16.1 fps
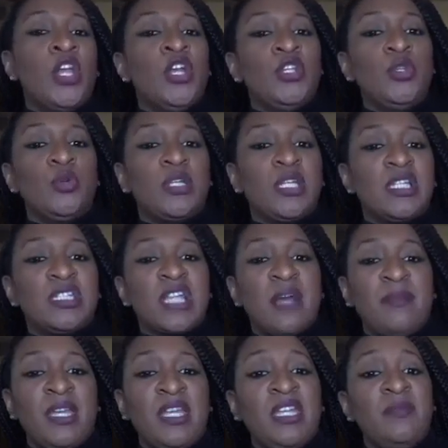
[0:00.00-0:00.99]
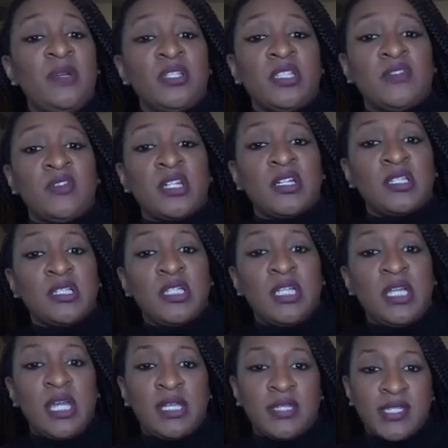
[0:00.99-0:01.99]
you can shoot me an email
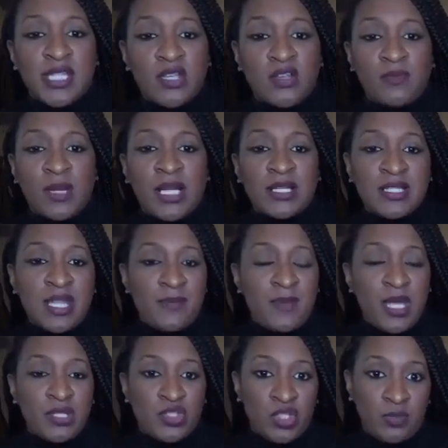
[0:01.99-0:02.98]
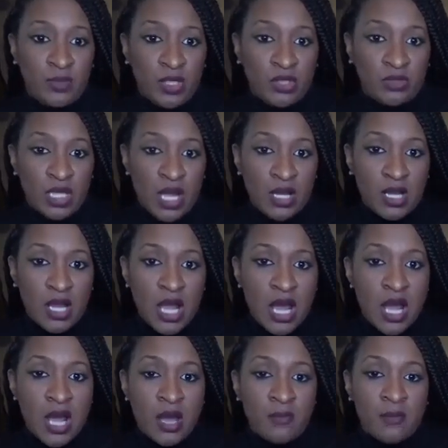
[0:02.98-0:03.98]
directly at
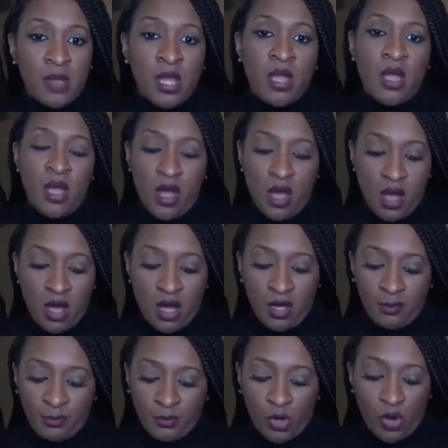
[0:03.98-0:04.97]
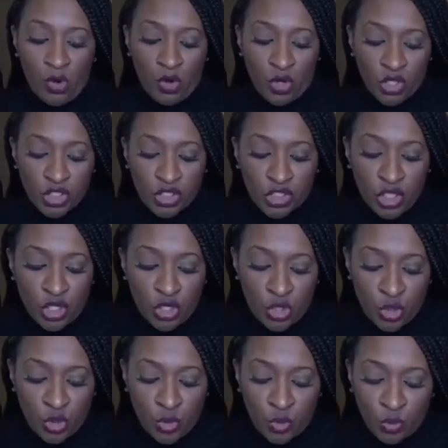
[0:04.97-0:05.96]
thesecretbehindthestep@gmail.com.
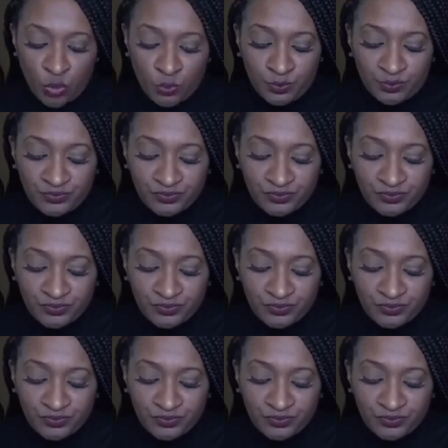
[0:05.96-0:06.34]
Also,